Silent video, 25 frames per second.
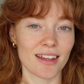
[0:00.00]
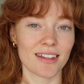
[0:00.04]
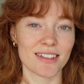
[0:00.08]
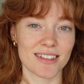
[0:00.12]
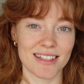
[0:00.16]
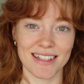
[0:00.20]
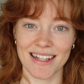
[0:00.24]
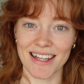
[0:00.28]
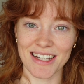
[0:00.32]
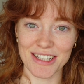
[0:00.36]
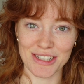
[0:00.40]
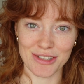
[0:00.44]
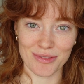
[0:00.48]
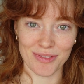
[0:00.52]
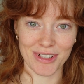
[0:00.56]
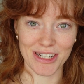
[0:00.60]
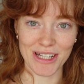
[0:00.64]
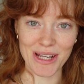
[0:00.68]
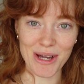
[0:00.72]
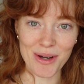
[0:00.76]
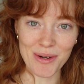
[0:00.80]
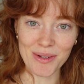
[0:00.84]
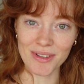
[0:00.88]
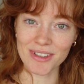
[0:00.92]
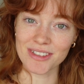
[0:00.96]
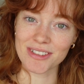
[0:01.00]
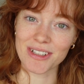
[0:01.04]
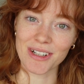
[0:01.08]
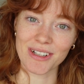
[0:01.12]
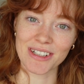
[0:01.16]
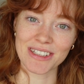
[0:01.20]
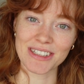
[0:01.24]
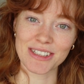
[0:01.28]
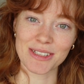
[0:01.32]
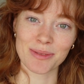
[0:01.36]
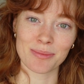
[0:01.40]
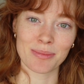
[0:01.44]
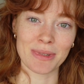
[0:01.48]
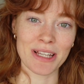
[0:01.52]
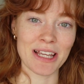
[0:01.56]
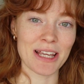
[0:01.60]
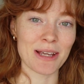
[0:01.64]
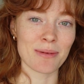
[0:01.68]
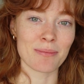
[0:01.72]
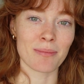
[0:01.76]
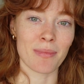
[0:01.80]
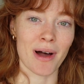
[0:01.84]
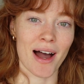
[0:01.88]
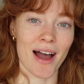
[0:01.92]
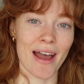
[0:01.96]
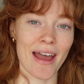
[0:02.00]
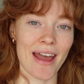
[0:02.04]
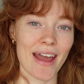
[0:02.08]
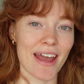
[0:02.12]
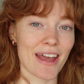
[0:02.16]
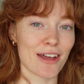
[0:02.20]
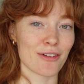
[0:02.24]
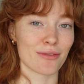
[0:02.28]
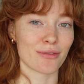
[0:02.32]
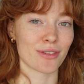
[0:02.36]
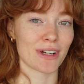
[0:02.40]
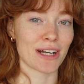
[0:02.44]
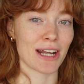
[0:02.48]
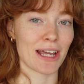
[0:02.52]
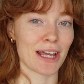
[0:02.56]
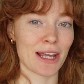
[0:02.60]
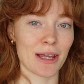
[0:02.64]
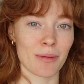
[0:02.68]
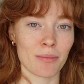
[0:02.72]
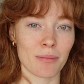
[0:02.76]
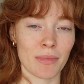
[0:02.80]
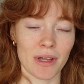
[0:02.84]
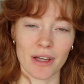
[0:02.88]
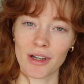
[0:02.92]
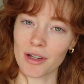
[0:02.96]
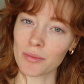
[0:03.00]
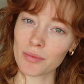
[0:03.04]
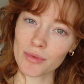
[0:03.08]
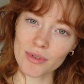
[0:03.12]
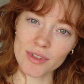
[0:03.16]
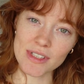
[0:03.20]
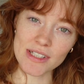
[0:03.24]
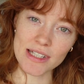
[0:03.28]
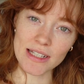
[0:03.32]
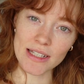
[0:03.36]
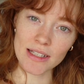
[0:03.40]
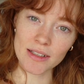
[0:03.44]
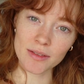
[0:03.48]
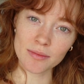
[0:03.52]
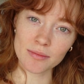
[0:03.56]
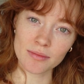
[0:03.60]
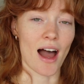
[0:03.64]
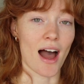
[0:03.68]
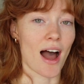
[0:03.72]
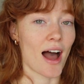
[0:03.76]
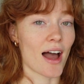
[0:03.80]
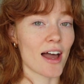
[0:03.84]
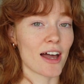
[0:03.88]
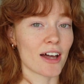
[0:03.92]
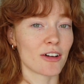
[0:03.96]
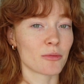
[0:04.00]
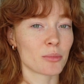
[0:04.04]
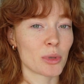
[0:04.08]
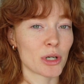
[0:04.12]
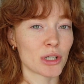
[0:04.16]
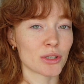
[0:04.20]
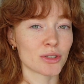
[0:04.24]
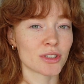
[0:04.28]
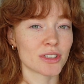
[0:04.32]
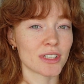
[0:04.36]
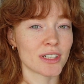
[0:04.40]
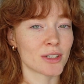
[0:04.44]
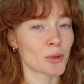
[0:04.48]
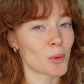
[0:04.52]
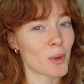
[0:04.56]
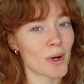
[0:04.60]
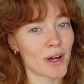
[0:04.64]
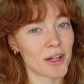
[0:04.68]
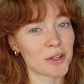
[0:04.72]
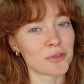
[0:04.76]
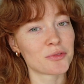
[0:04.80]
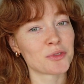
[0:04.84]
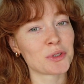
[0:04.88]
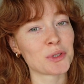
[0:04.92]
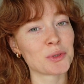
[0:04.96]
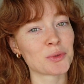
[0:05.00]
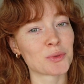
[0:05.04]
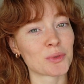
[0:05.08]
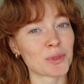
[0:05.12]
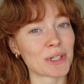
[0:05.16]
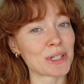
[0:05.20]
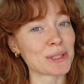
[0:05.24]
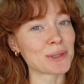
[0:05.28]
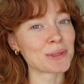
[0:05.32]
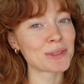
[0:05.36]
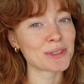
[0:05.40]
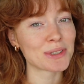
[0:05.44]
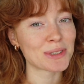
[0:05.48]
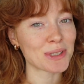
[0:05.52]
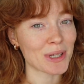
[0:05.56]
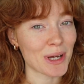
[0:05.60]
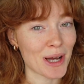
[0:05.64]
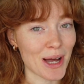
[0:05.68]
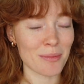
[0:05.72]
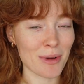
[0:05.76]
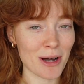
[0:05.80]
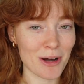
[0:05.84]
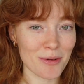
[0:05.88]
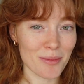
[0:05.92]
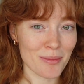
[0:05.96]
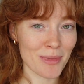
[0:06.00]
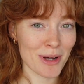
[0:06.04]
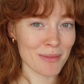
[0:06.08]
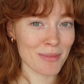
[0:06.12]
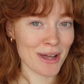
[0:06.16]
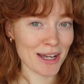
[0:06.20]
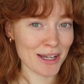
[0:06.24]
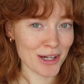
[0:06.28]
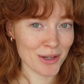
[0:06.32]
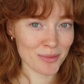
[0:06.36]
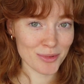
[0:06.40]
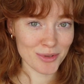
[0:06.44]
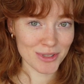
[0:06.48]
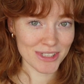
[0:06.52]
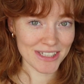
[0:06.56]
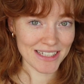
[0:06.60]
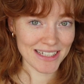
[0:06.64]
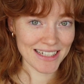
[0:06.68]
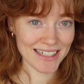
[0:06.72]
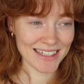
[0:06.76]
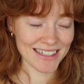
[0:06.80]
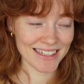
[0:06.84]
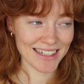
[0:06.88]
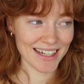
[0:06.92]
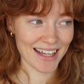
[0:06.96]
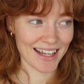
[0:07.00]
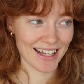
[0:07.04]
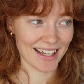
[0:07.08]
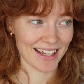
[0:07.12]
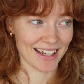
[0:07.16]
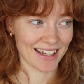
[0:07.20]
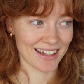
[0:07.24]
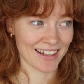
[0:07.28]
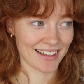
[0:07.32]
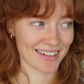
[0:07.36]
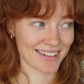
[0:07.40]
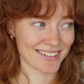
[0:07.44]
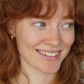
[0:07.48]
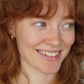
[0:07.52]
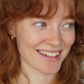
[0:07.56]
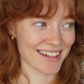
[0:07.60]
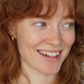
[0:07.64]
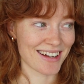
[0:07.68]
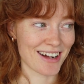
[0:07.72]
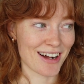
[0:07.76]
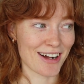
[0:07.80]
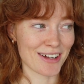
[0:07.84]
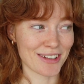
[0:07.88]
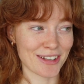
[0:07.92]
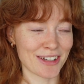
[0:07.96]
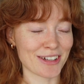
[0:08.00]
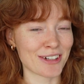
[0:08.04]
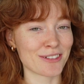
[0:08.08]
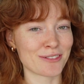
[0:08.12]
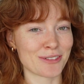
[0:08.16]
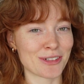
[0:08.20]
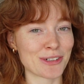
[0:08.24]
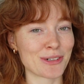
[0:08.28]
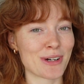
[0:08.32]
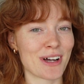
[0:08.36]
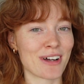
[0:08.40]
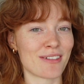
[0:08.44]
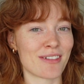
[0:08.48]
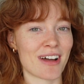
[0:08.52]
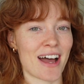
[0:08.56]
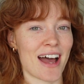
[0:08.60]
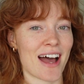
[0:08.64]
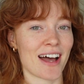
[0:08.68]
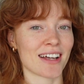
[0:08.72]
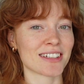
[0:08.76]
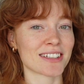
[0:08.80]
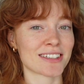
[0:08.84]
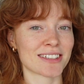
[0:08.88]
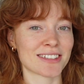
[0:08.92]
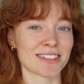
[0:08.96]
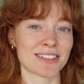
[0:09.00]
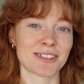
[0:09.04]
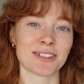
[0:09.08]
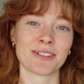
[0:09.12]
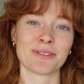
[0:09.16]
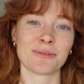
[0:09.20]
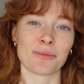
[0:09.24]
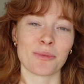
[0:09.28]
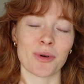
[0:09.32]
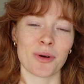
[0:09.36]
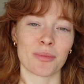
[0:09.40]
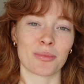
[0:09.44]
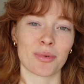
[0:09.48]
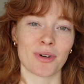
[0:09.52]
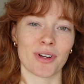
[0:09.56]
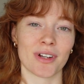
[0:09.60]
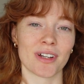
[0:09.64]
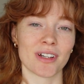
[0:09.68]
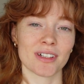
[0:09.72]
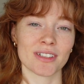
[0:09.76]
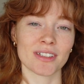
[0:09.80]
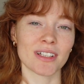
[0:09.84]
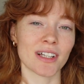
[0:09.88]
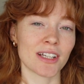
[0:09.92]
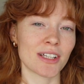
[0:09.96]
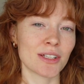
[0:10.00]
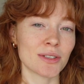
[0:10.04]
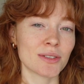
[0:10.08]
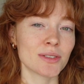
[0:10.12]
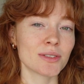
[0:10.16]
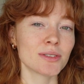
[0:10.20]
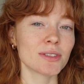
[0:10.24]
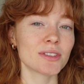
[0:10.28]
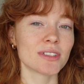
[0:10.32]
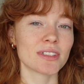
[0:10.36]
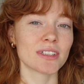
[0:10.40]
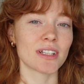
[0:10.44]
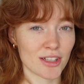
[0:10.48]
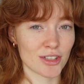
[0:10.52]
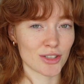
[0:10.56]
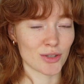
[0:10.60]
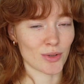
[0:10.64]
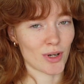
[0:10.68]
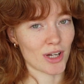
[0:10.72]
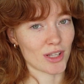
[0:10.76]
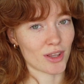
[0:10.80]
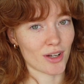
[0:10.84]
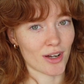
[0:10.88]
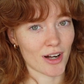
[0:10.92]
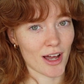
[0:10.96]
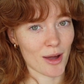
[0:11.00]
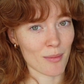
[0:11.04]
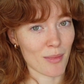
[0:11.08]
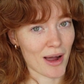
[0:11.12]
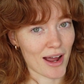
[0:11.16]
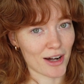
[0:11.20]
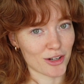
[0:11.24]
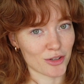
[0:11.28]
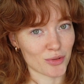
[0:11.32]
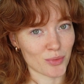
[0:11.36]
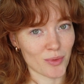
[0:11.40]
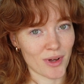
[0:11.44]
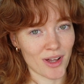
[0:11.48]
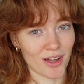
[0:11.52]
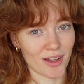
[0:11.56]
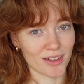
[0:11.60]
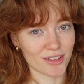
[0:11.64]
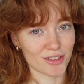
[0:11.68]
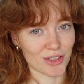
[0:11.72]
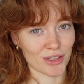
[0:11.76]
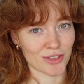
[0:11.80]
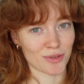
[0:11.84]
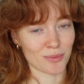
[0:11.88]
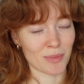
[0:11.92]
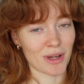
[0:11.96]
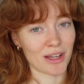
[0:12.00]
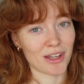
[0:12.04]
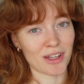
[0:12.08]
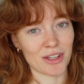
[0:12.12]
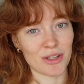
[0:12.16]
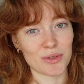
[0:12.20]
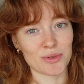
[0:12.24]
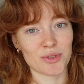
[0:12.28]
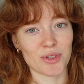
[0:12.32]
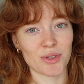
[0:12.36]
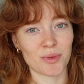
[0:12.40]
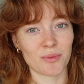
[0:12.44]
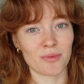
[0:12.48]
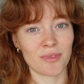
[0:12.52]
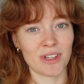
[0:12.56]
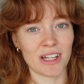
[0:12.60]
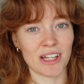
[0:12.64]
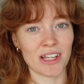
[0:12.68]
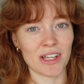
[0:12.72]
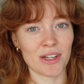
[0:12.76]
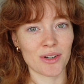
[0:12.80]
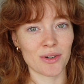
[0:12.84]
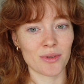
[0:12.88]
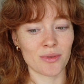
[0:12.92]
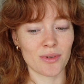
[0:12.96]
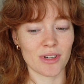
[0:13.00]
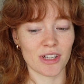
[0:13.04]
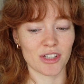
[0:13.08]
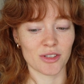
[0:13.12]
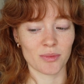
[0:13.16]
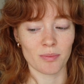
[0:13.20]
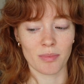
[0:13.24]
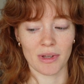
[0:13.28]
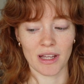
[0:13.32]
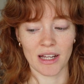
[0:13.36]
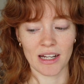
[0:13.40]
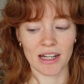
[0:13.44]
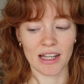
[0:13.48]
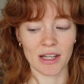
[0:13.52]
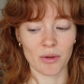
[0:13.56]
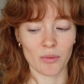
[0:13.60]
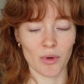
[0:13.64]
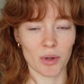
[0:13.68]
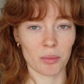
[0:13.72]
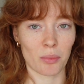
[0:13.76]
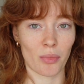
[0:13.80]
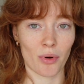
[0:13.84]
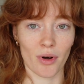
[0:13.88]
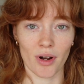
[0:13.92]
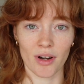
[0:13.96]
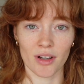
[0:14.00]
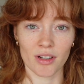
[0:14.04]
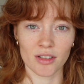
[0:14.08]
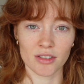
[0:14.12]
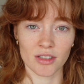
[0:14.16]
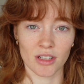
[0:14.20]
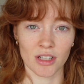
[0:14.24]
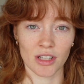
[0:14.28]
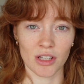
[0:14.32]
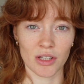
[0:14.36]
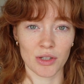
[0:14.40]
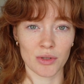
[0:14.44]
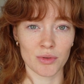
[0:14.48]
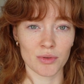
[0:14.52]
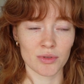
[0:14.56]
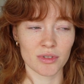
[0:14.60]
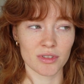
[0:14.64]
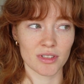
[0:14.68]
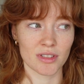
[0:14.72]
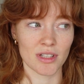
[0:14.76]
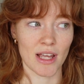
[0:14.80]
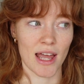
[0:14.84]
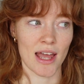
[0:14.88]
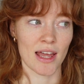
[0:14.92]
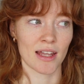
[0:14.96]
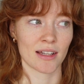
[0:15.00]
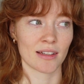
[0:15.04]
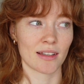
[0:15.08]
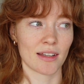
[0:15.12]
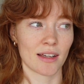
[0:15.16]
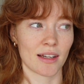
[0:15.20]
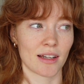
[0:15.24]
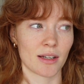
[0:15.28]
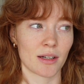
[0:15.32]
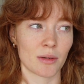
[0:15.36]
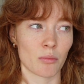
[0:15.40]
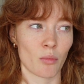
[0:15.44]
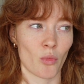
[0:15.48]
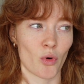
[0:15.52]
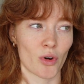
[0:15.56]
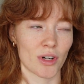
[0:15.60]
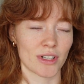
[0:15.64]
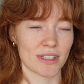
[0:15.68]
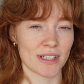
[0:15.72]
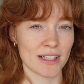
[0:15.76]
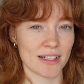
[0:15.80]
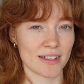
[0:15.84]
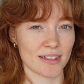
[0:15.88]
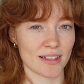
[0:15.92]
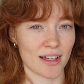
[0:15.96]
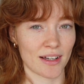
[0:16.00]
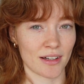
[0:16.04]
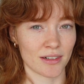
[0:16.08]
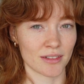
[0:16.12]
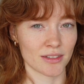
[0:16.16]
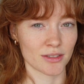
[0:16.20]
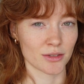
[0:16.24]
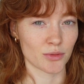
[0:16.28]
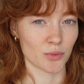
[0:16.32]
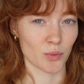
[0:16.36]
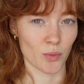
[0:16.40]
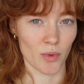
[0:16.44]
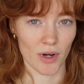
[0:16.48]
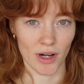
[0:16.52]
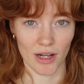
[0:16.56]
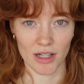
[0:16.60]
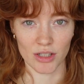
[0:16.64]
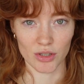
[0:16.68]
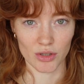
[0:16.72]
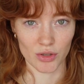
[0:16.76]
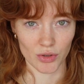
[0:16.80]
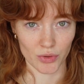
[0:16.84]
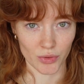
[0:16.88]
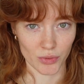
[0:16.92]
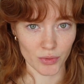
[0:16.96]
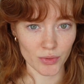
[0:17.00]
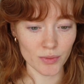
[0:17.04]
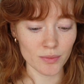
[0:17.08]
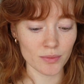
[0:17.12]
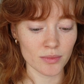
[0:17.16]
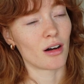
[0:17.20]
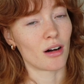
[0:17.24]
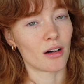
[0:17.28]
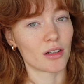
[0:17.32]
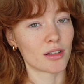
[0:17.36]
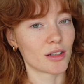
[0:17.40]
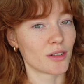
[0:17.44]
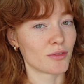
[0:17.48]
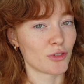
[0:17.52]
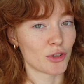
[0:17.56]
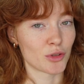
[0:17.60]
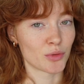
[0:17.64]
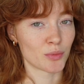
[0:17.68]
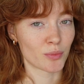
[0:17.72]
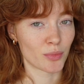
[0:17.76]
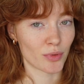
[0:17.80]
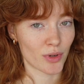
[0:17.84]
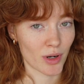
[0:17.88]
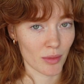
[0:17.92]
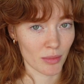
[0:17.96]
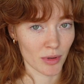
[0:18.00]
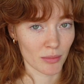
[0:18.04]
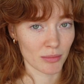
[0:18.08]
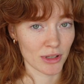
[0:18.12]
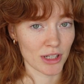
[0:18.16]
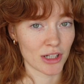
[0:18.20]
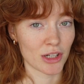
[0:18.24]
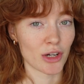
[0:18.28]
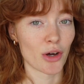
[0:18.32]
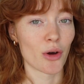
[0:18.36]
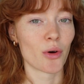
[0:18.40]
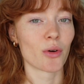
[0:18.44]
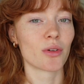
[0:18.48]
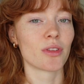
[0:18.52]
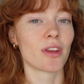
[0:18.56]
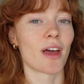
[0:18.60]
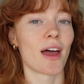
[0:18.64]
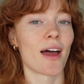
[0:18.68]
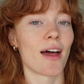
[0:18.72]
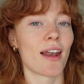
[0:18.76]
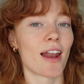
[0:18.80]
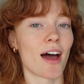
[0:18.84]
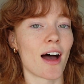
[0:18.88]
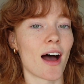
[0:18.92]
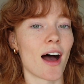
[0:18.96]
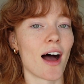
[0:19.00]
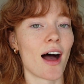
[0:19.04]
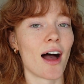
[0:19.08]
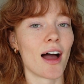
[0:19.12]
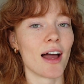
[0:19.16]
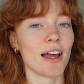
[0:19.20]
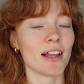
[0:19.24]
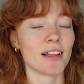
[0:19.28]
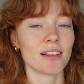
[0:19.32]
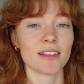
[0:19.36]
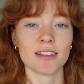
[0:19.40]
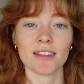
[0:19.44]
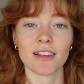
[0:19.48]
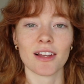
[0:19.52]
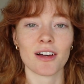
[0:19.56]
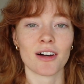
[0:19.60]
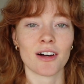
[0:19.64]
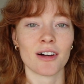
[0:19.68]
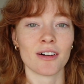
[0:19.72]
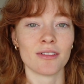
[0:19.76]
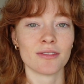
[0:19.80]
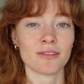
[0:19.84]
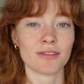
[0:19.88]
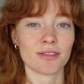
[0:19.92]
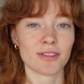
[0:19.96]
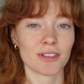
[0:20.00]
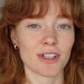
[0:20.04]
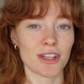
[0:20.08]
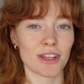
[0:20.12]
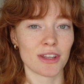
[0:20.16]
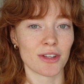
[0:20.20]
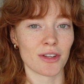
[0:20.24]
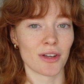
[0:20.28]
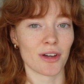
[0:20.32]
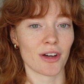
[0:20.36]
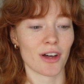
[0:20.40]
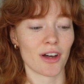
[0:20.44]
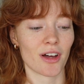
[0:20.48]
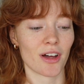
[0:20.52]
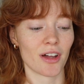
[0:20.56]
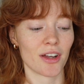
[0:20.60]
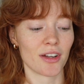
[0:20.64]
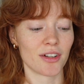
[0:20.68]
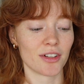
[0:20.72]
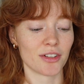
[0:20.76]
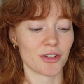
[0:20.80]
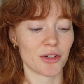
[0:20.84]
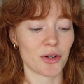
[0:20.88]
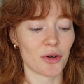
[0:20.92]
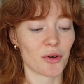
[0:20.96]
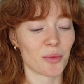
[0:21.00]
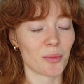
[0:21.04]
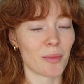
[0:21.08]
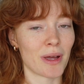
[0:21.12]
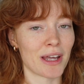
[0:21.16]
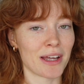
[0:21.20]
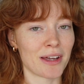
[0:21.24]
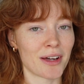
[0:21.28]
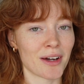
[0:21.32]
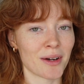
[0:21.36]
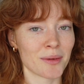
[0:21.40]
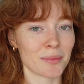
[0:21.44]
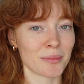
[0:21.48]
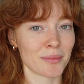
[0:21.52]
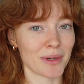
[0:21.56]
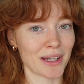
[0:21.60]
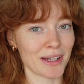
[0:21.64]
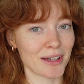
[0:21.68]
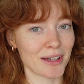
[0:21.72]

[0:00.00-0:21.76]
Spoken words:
Today's video is going to be my everyday makeup routine. I have posted quite a few reels about my makeup routine and a lot of you have asked what products I use. So I thought I might as well just make a YouTube video explaining what products I use and like more detailed what I do. All of you probably know that I love the no makeup